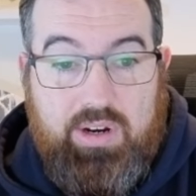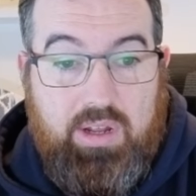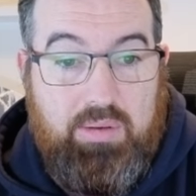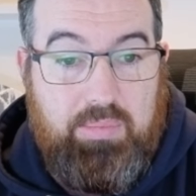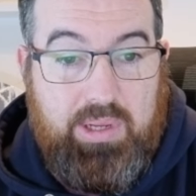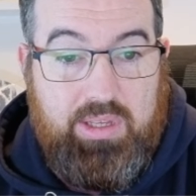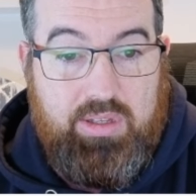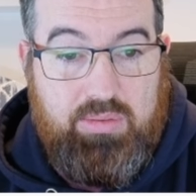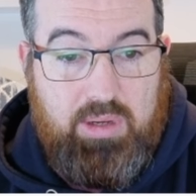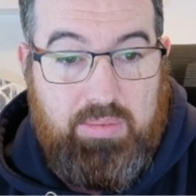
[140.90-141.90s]
on
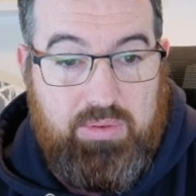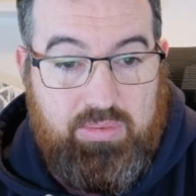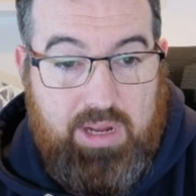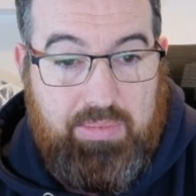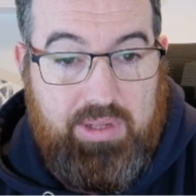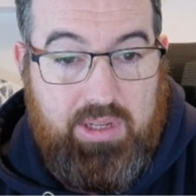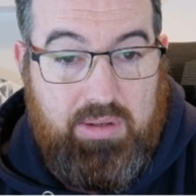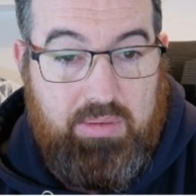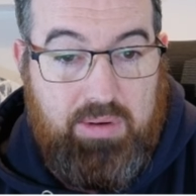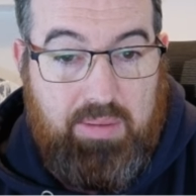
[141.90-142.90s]
PancakeSwap. So Wrapped
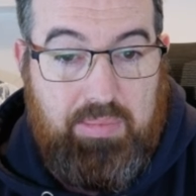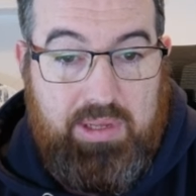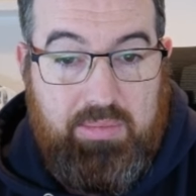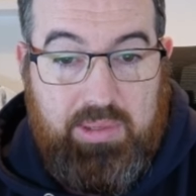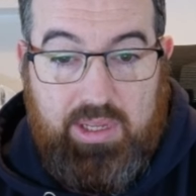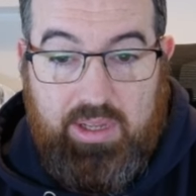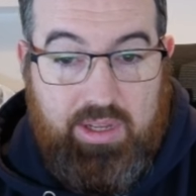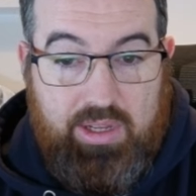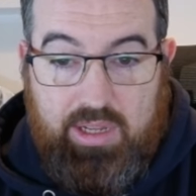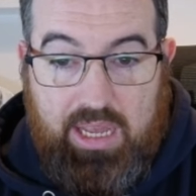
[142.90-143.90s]
ETH, wrap BNB,
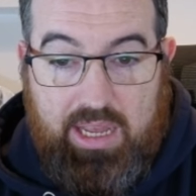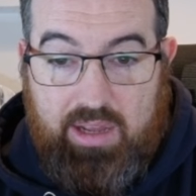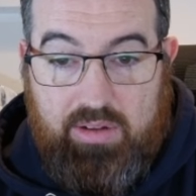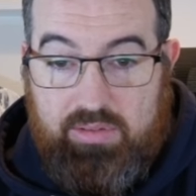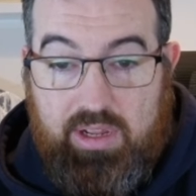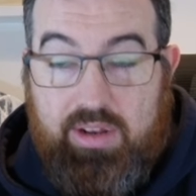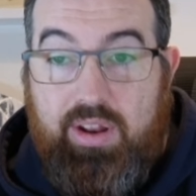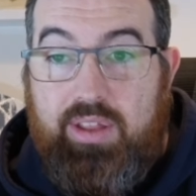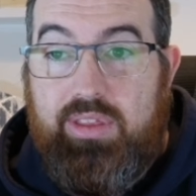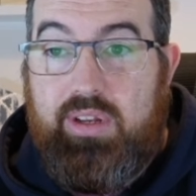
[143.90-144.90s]
yeah,
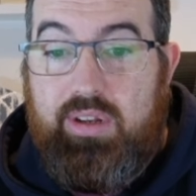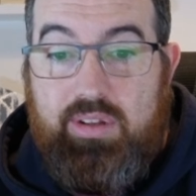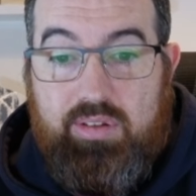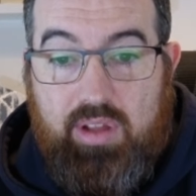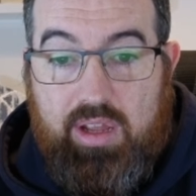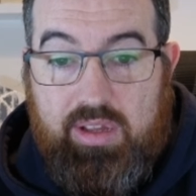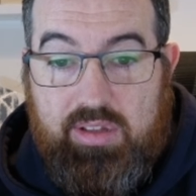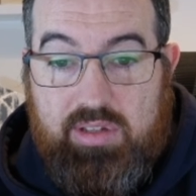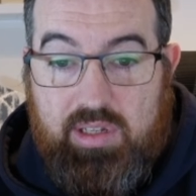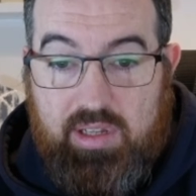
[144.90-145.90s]
nothing in it. You
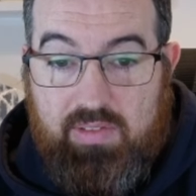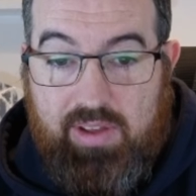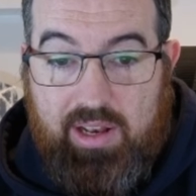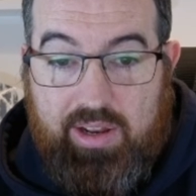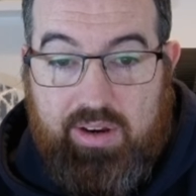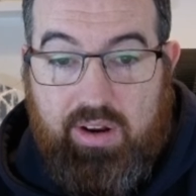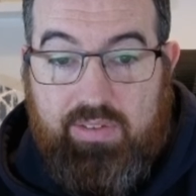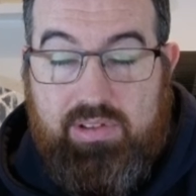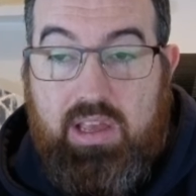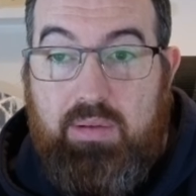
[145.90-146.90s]
can see TVL there,
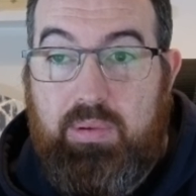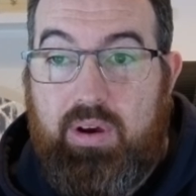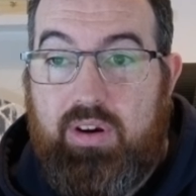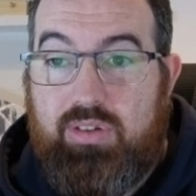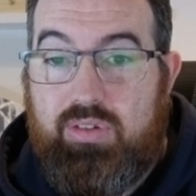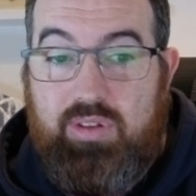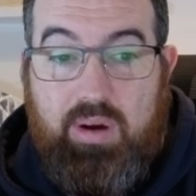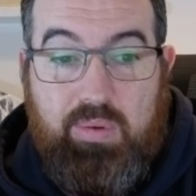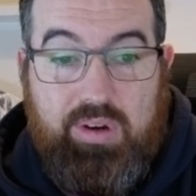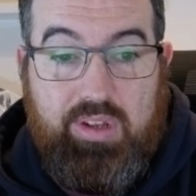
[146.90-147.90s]
obviously APR, so
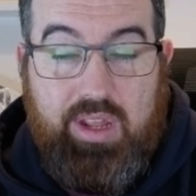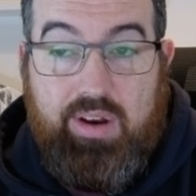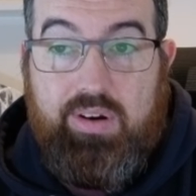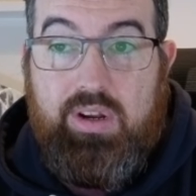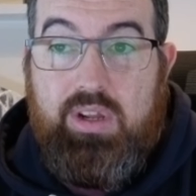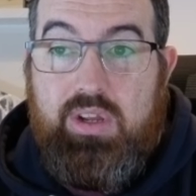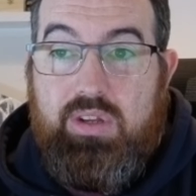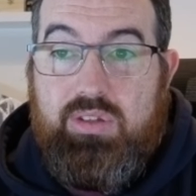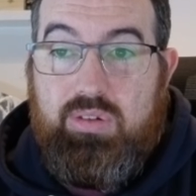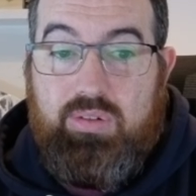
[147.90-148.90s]
not worth it there.
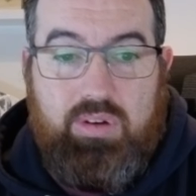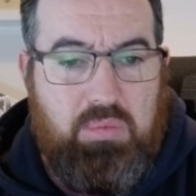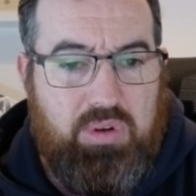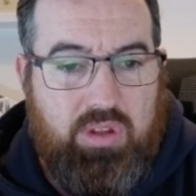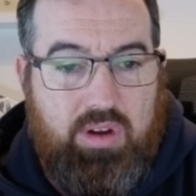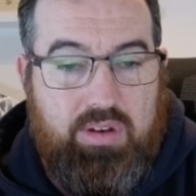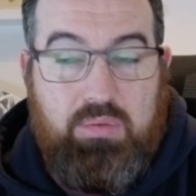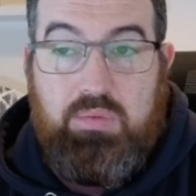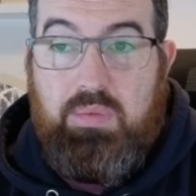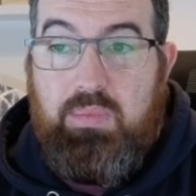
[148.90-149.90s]
So I would have thought
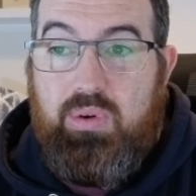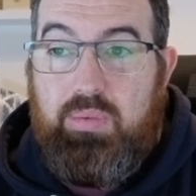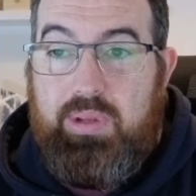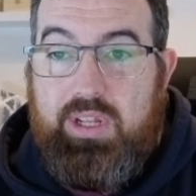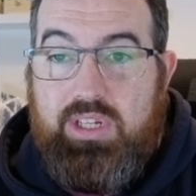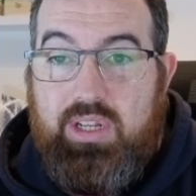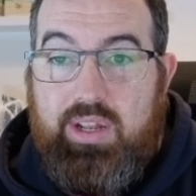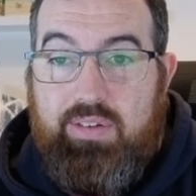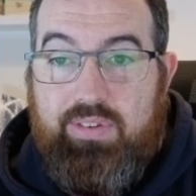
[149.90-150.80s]
there would have been more potentially there